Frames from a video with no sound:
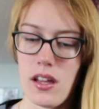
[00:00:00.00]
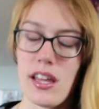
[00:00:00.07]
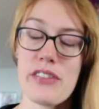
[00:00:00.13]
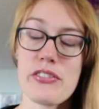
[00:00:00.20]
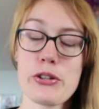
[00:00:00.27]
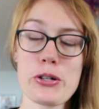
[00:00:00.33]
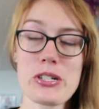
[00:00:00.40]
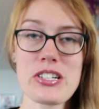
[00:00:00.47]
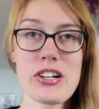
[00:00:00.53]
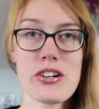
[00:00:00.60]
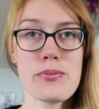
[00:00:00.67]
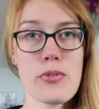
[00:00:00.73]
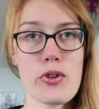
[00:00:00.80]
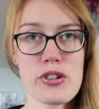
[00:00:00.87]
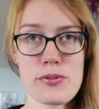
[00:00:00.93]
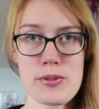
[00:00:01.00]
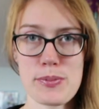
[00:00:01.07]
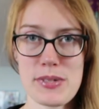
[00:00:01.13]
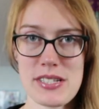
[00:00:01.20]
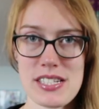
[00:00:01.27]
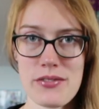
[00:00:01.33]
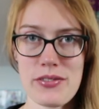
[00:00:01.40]
If you want to go more
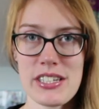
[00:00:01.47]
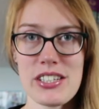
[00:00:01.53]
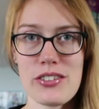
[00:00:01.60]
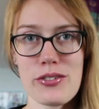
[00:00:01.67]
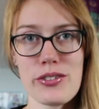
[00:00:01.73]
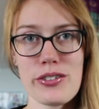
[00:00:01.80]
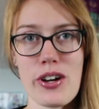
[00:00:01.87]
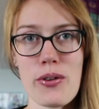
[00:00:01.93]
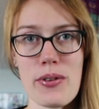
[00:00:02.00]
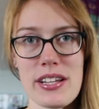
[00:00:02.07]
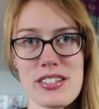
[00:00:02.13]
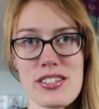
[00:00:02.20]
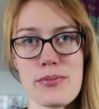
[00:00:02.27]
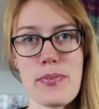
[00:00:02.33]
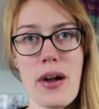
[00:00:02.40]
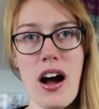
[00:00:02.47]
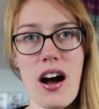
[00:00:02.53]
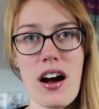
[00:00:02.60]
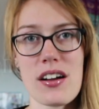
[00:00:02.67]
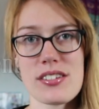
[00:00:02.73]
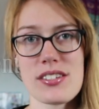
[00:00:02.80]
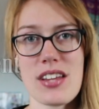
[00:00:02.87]
specific, you can go into
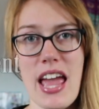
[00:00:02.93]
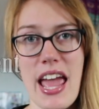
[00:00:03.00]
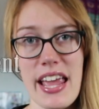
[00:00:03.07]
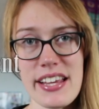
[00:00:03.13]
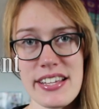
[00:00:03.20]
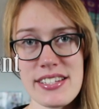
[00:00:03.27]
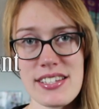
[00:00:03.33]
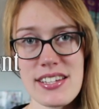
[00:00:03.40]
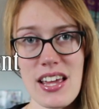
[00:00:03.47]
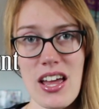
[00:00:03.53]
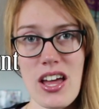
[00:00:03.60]
Part 8,